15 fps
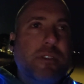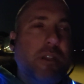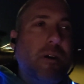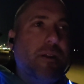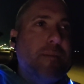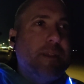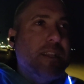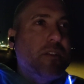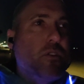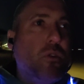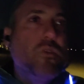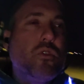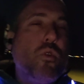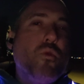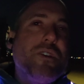You know what I mean?
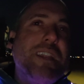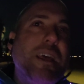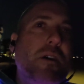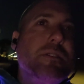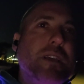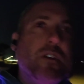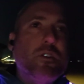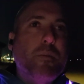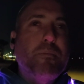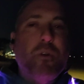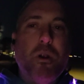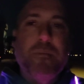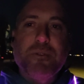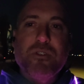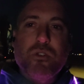You, you nail down your
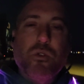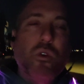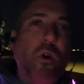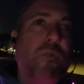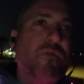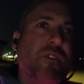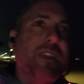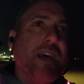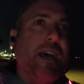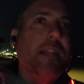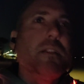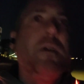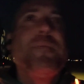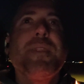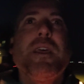purpose, you go for
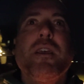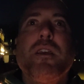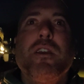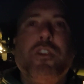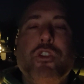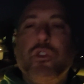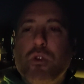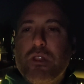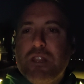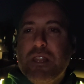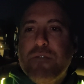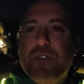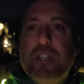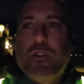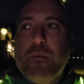that, you're
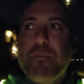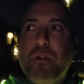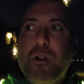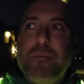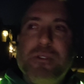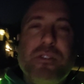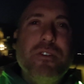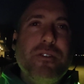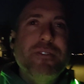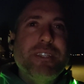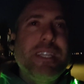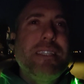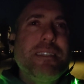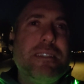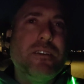living your purpose. You
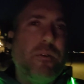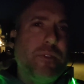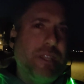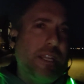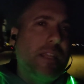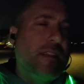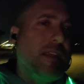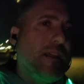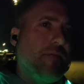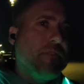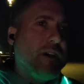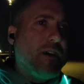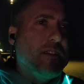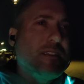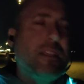don't need to deal with any of that.
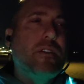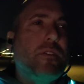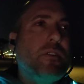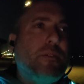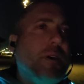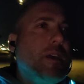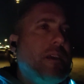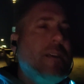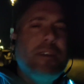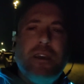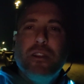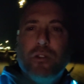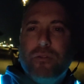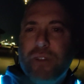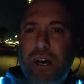Val-
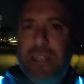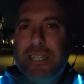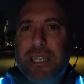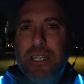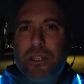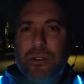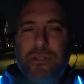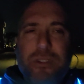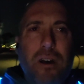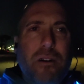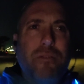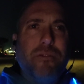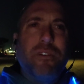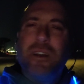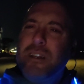you're validating
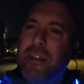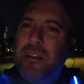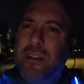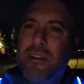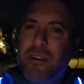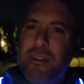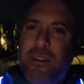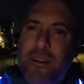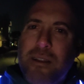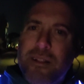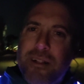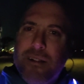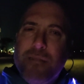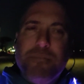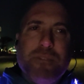yourself.
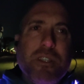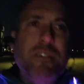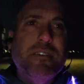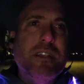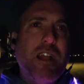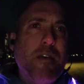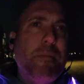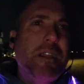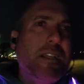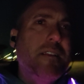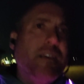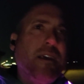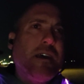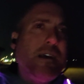You see what I mean?